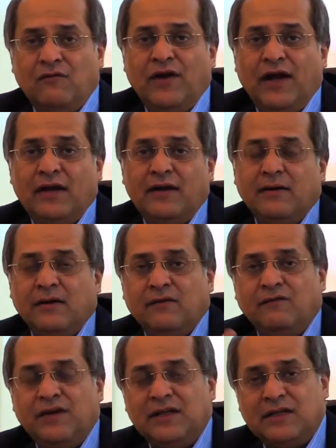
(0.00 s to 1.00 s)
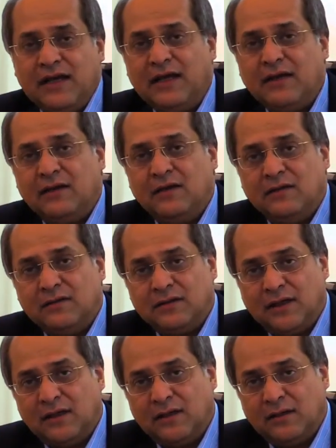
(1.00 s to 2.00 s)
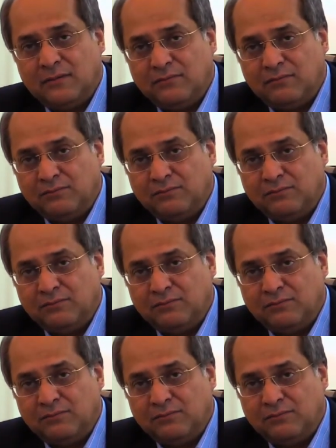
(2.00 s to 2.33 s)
where we take the